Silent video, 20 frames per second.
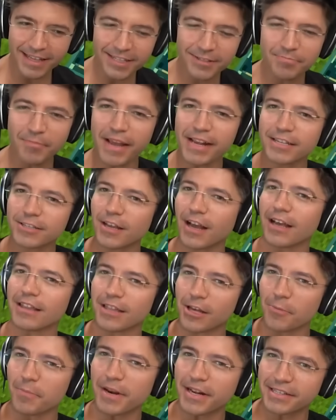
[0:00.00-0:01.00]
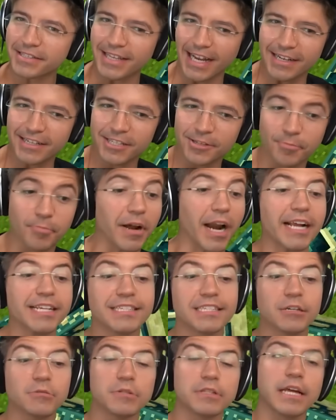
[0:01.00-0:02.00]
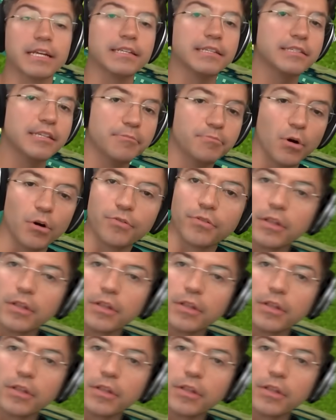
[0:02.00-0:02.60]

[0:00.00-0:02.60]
makes a little bit of sense, but I still would like to see both